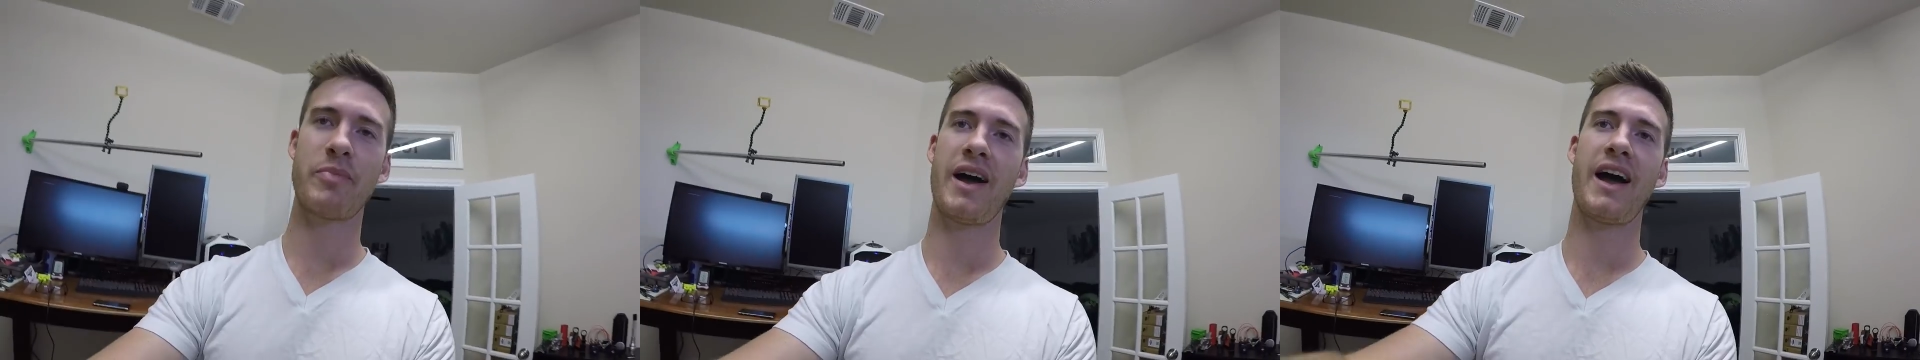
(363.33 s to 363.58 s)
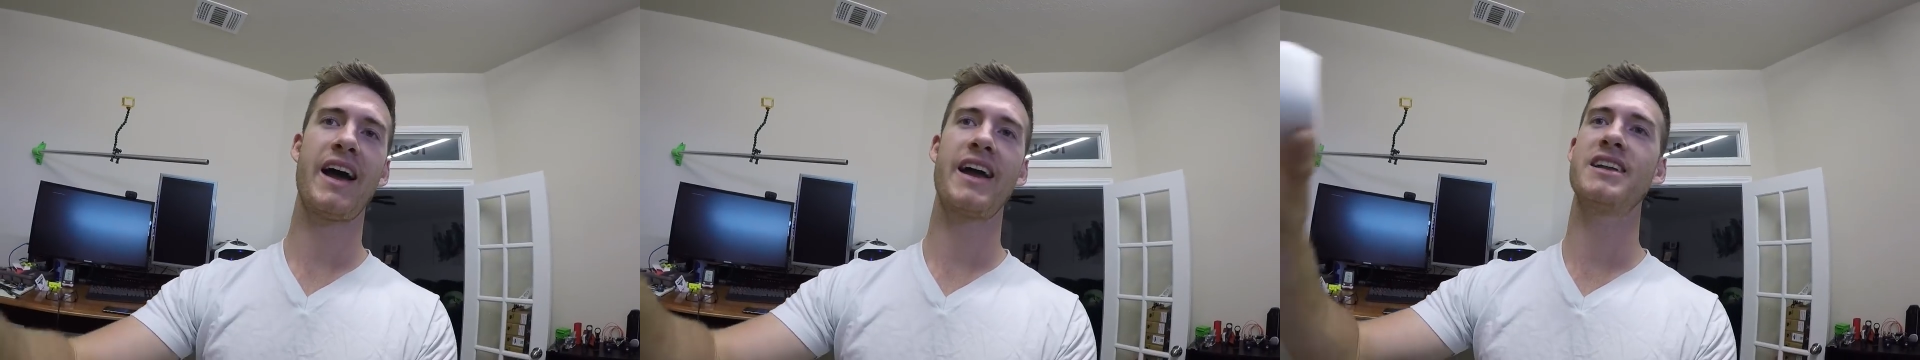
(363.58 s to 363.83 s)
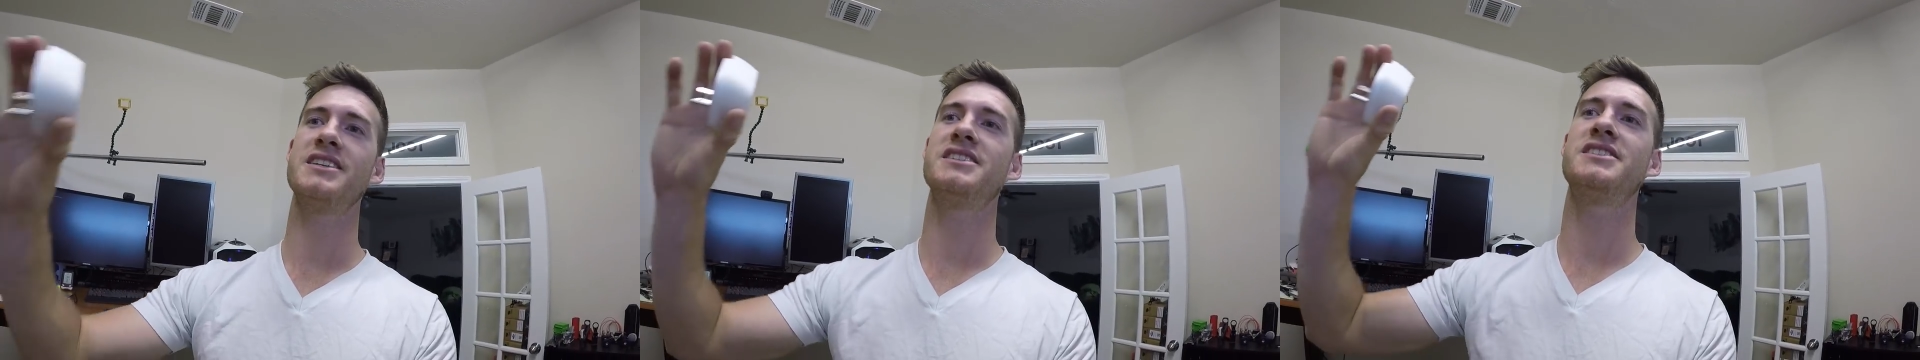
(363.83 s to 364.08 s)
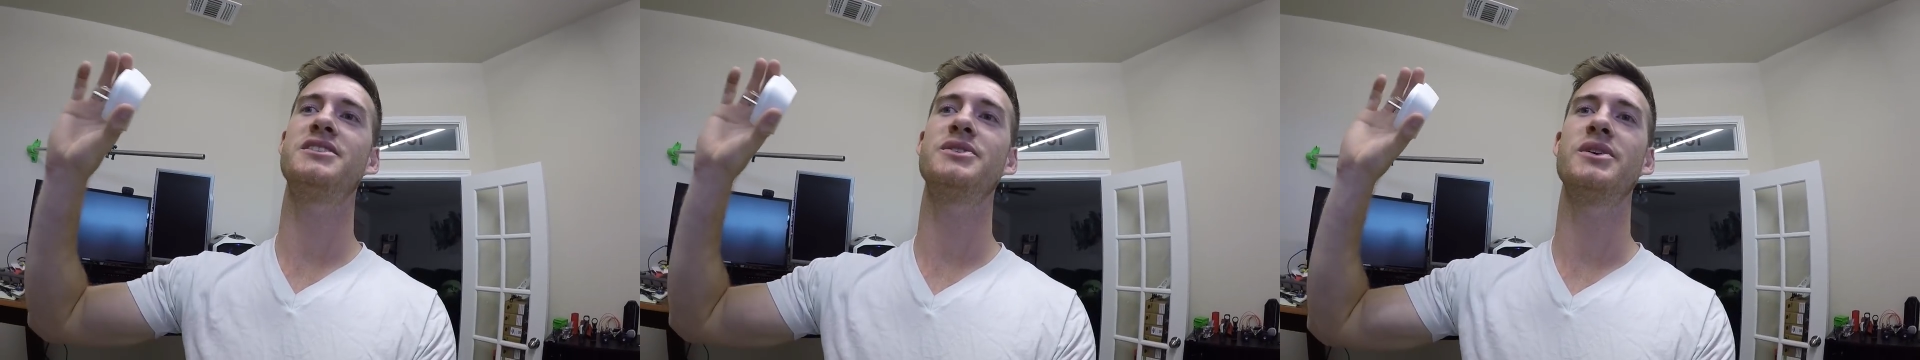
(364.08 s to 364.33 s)
Pi and
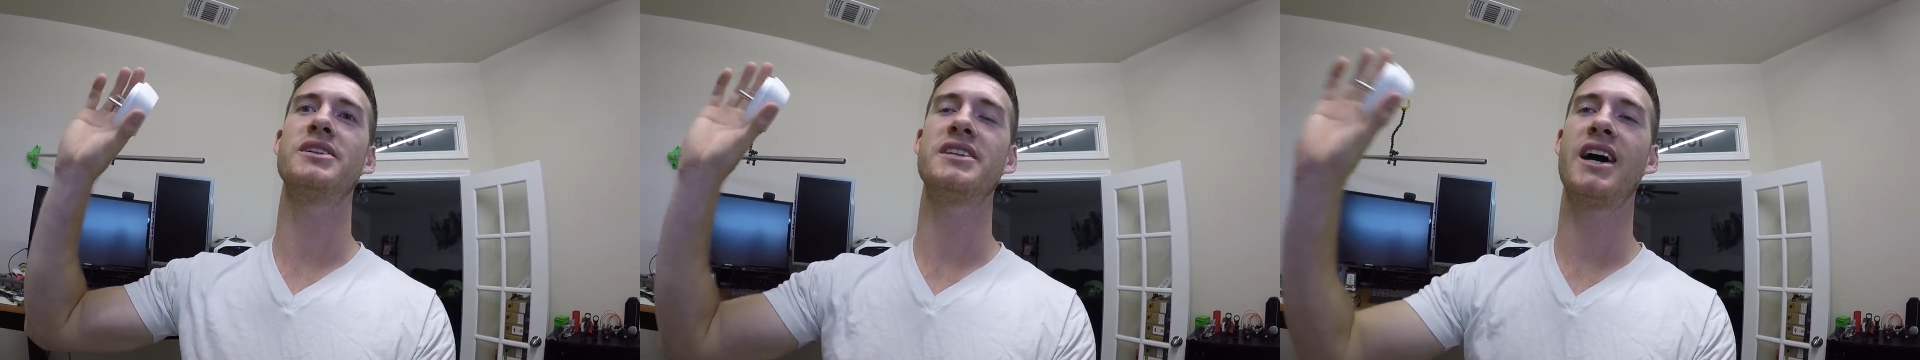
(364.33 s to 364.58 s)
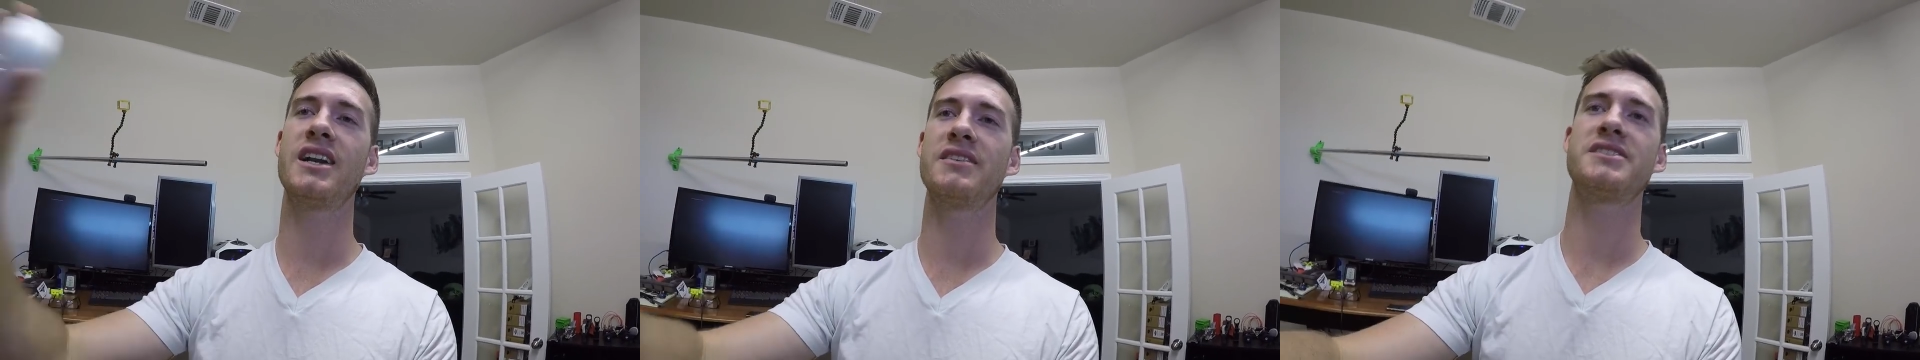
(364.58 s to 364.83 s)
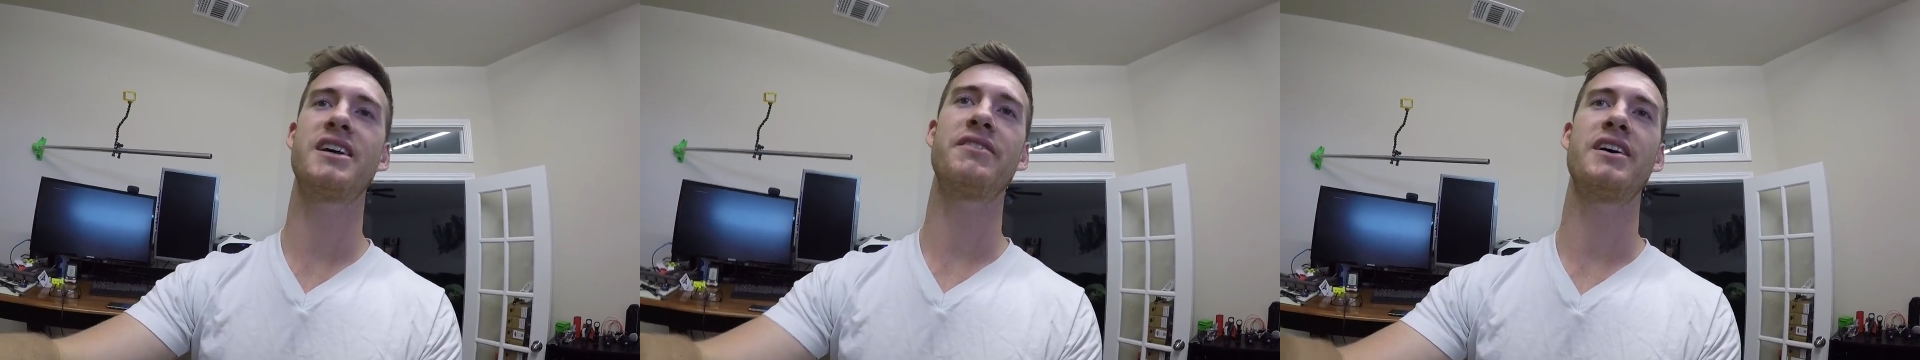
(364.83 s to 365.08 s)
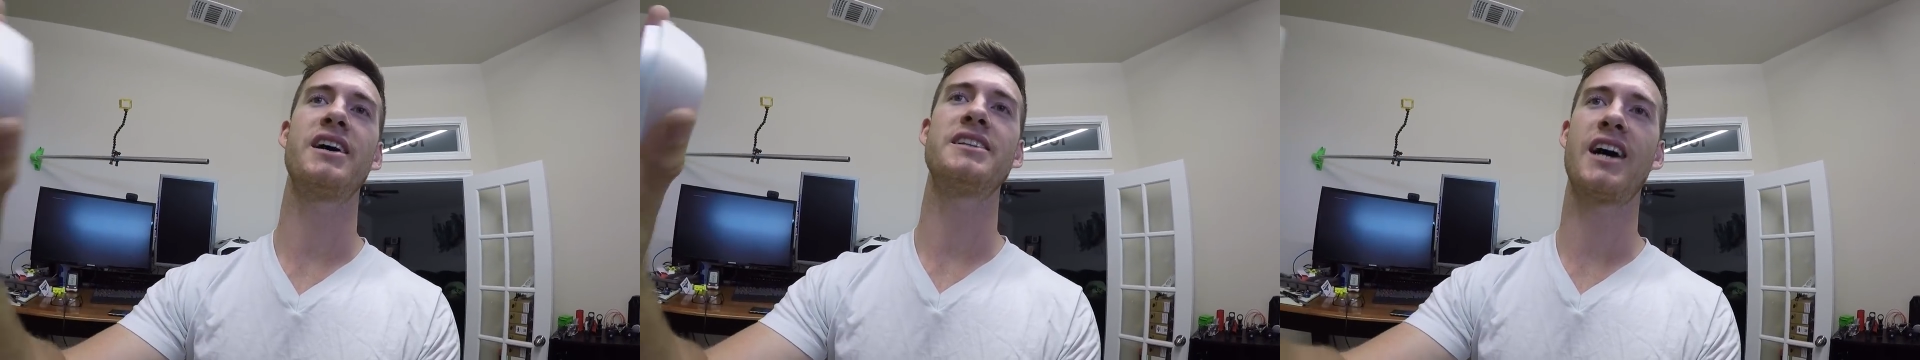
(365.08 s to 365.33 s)
just do a ton of stuff
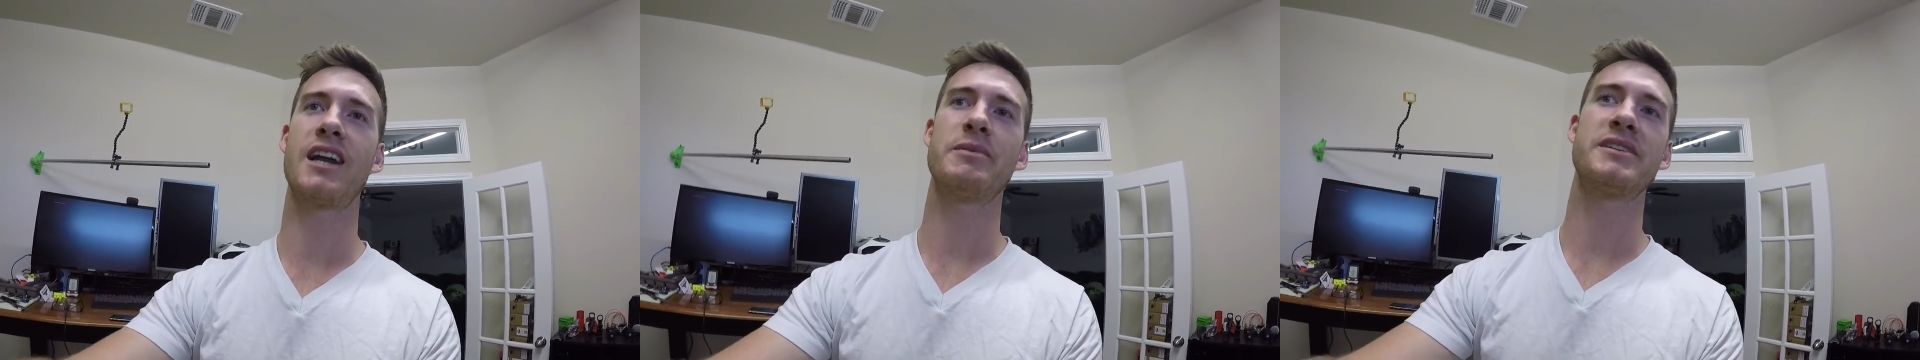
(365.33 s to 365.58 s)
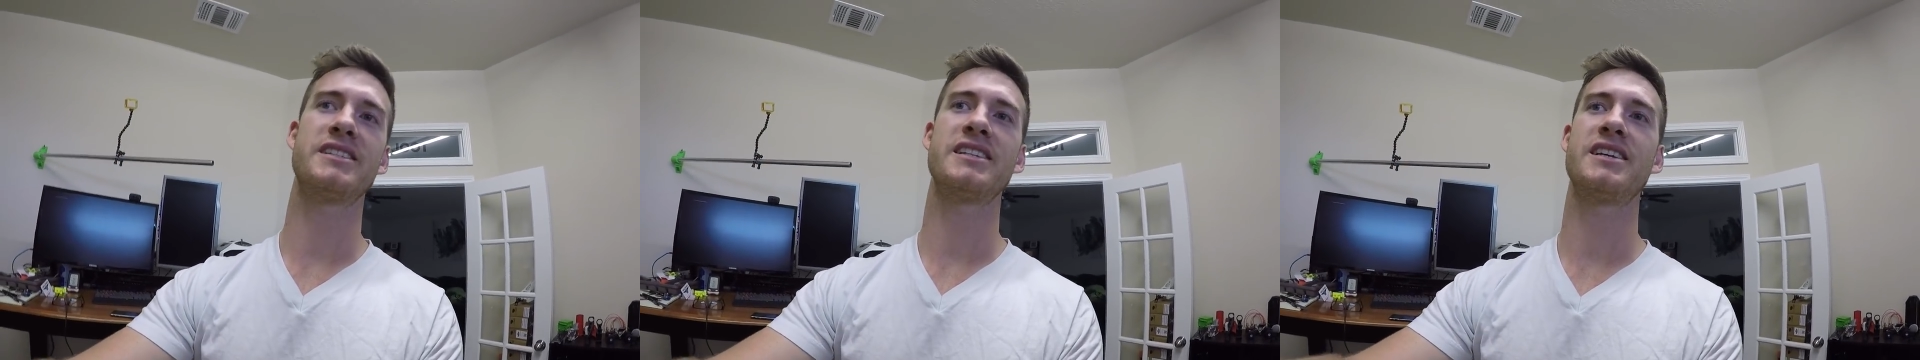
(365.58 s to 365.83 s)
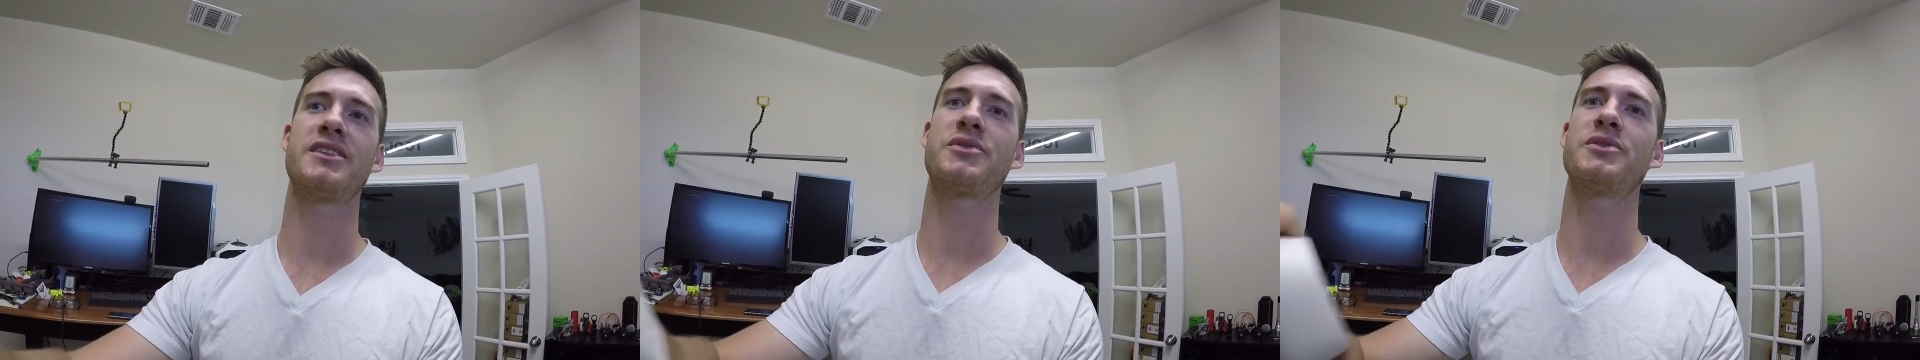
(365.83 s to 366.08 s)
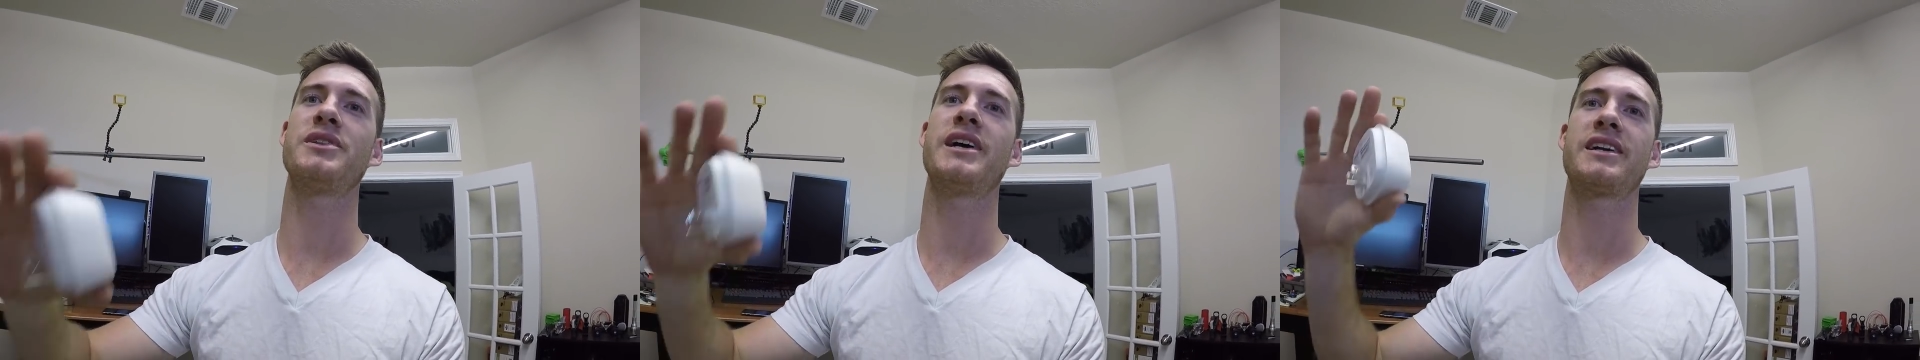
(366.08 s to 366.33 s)
autonomously
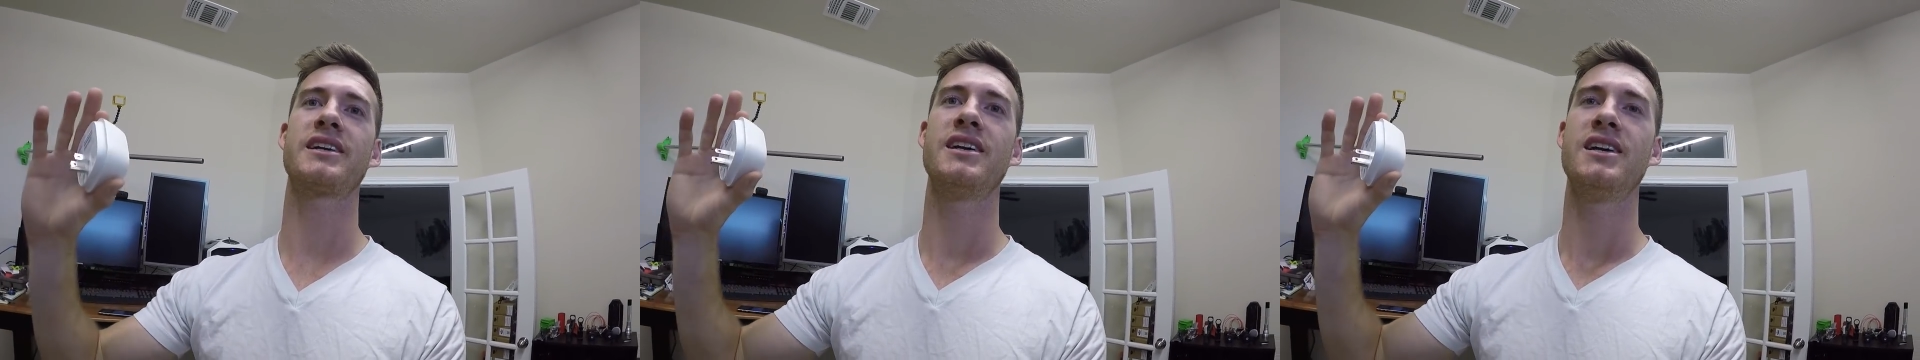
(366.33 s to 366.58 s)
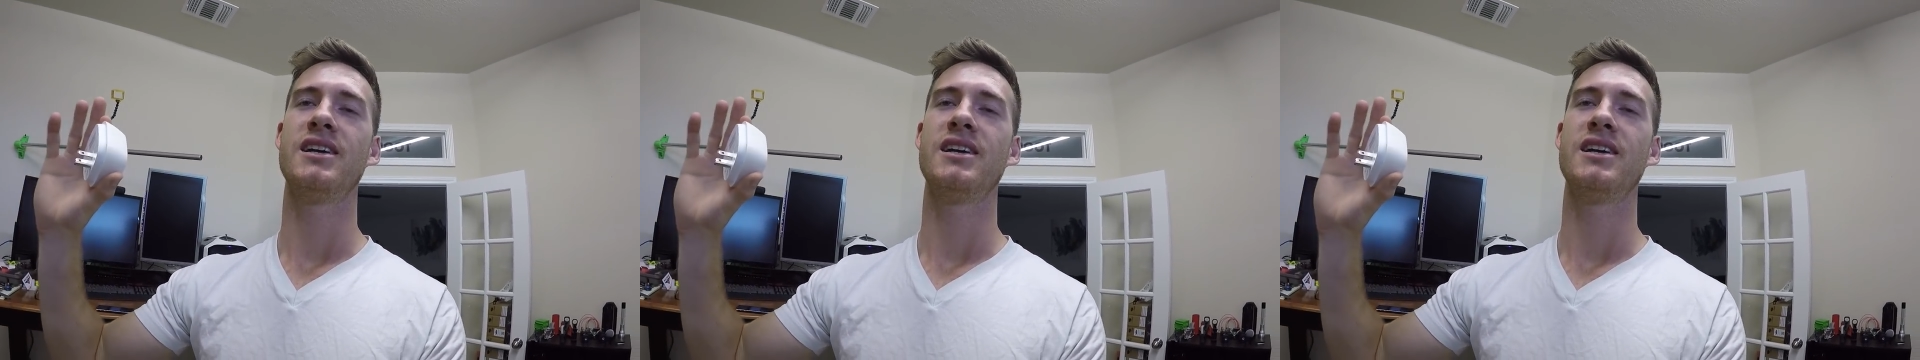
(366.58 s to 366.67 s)
through like